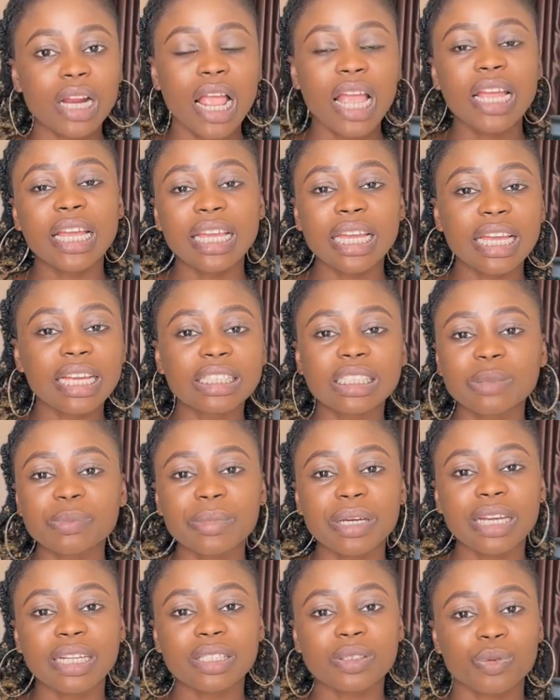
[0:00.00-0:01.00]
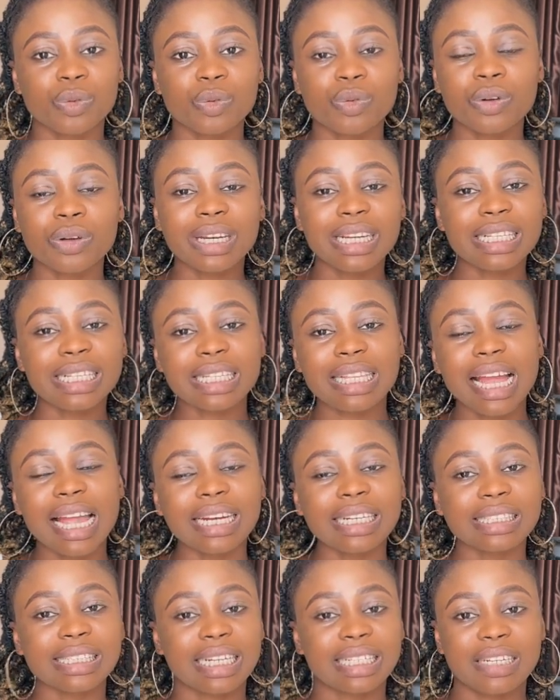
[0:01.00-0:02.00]
engagement. We'll quickly
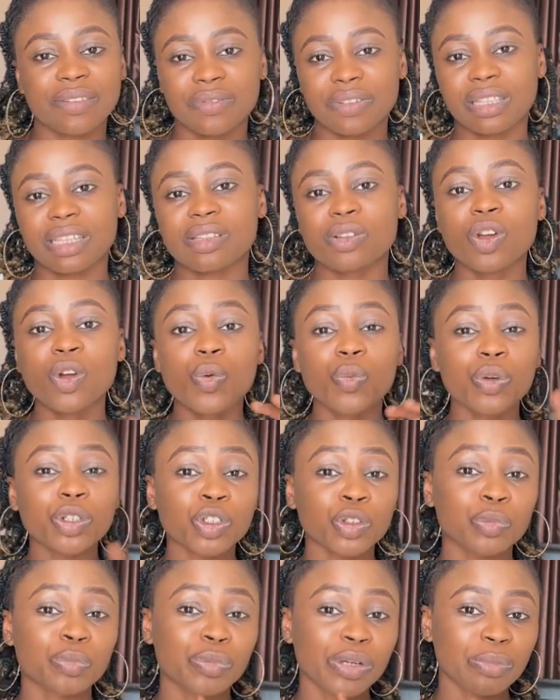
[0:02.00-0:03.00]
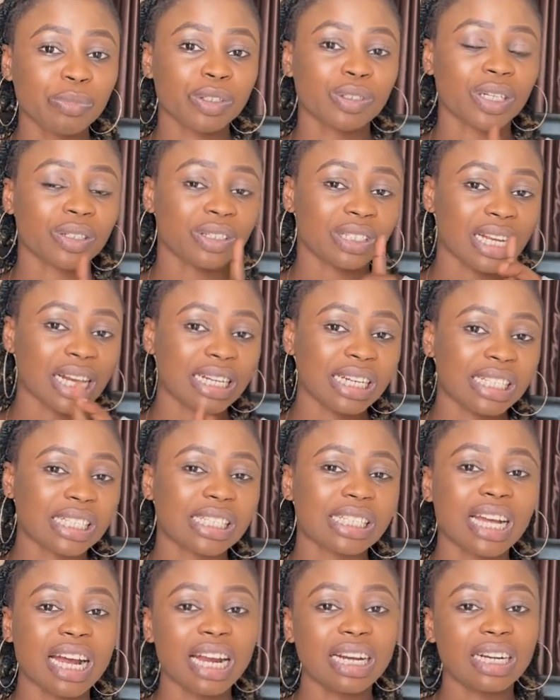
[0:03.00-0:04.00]
style it and everything. We should bring with another
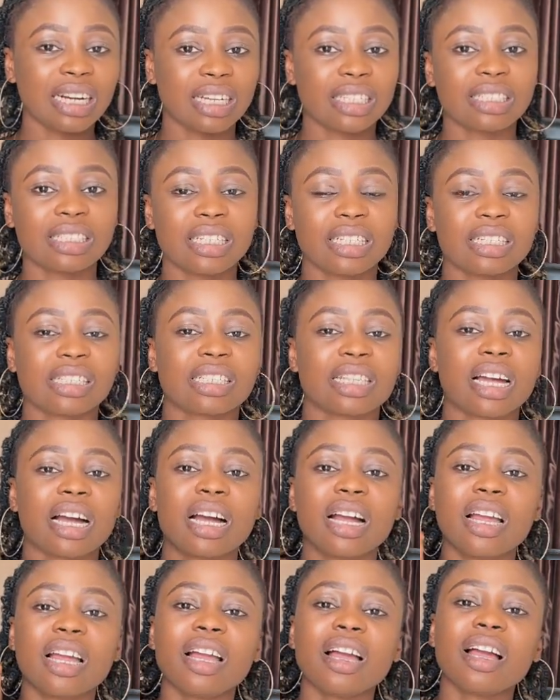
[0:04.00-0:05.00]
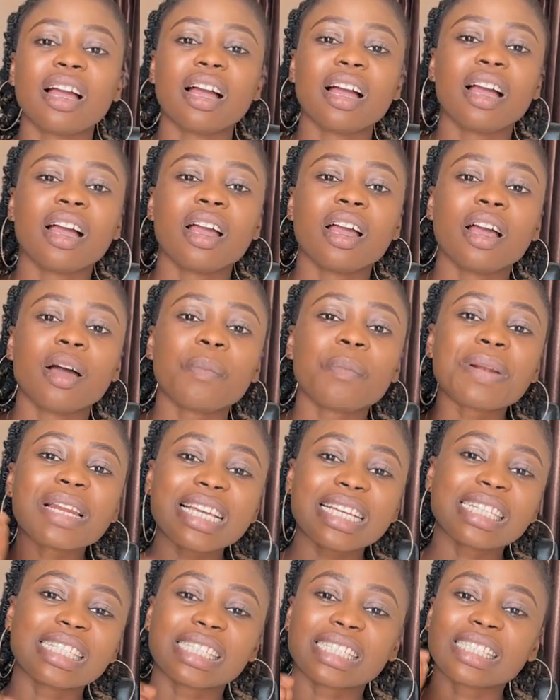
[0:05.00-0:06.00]
lesson that I learned there is that
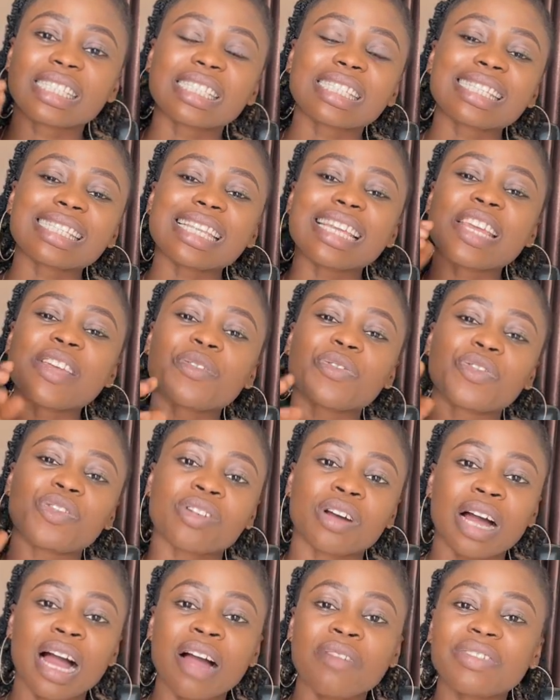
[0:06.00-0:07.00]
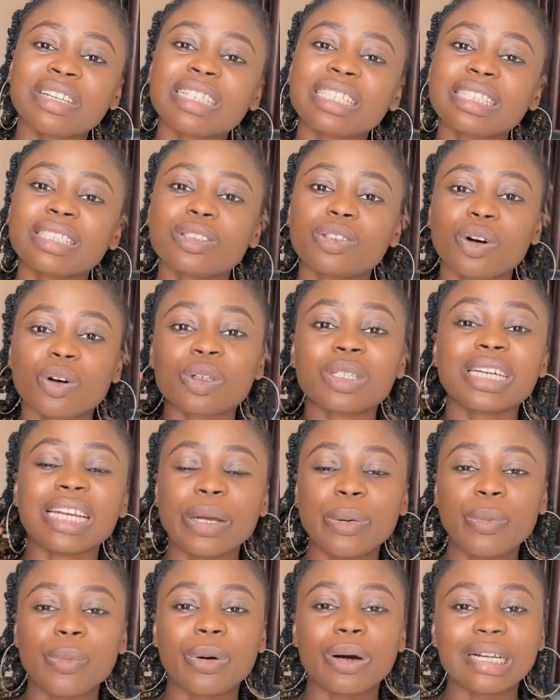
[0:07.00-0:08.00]
please if you are having it done
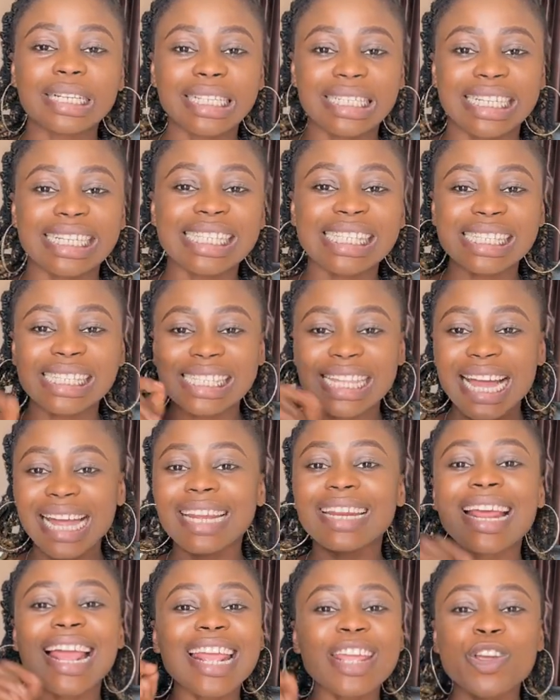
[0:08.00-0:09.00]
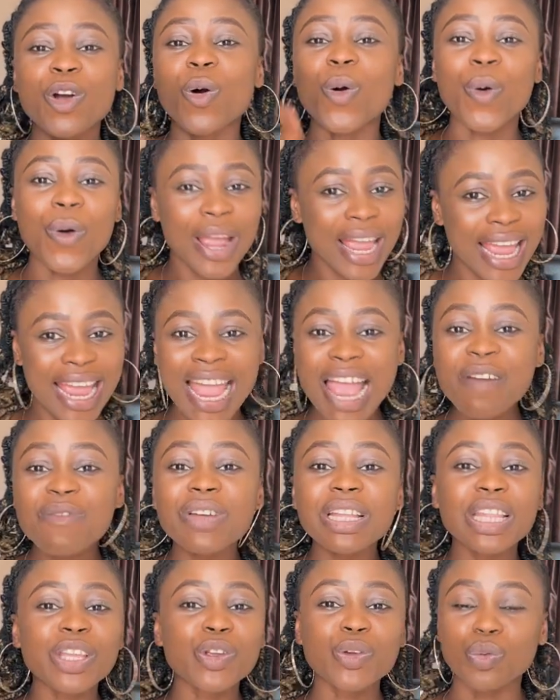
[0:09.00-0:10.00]
in one day style your hair
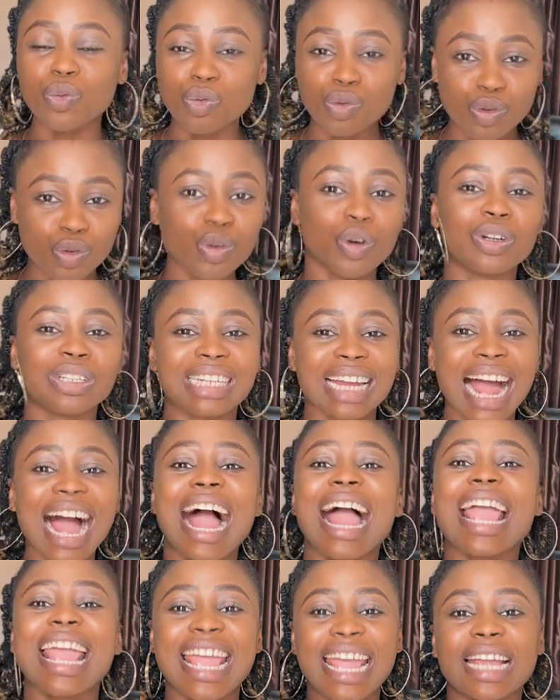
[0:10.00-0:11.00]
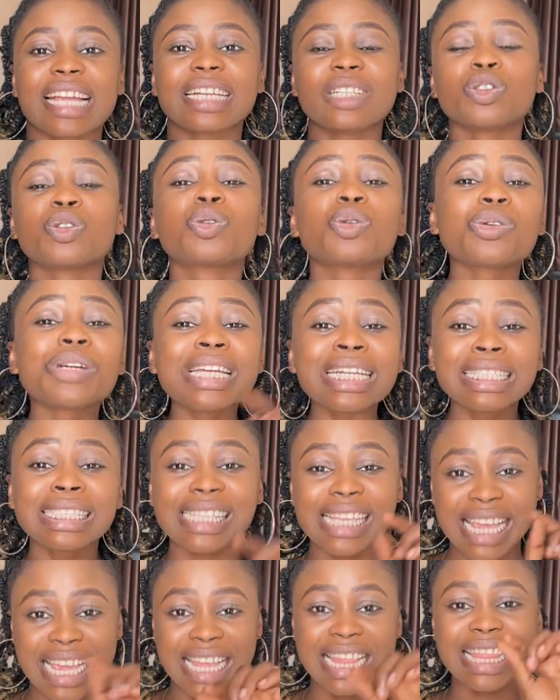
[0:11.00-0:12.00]
everything you will do on that hair do
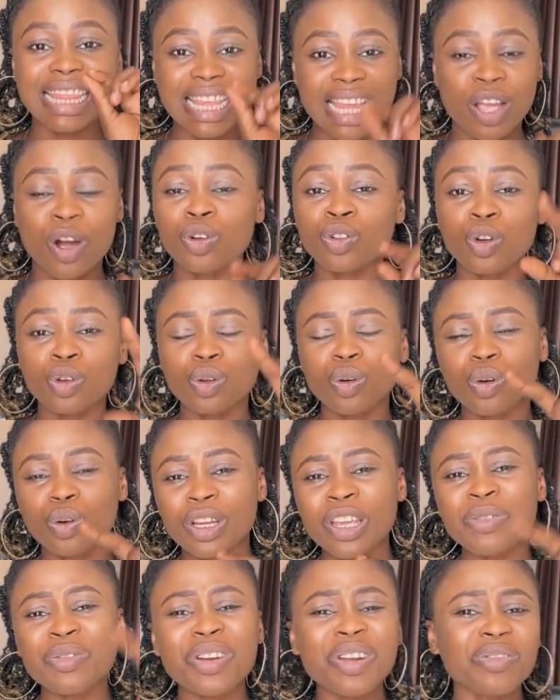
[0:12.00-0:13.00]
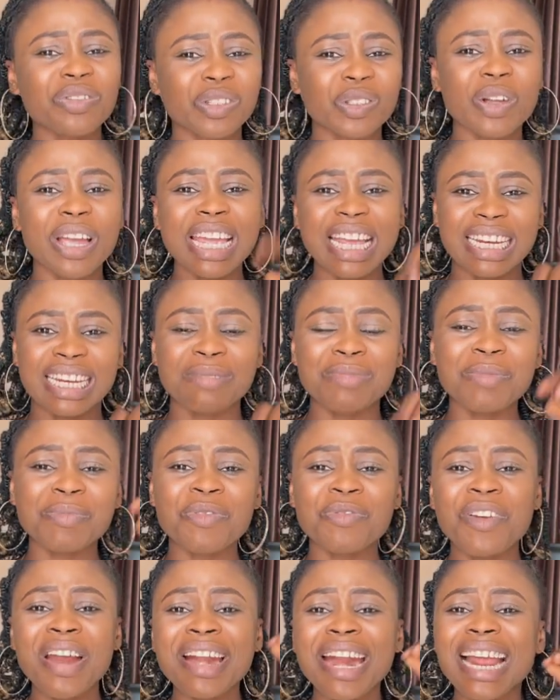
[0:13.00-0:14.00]
it a day or oh, no no even if it's not a day
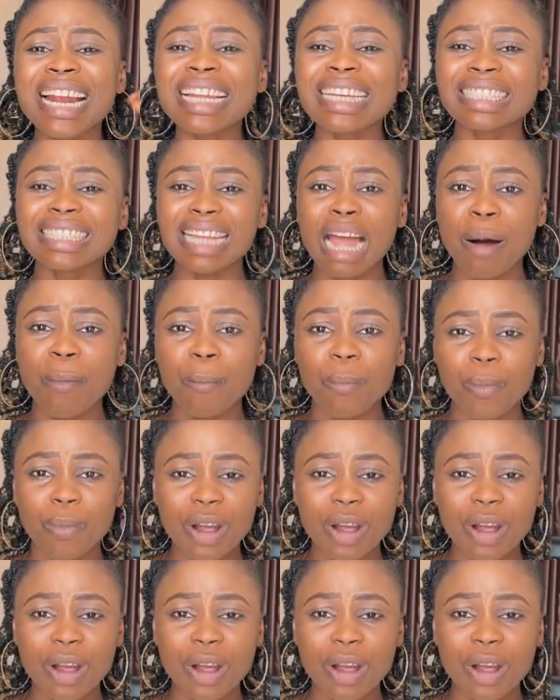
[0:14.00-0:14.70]
maybe very early that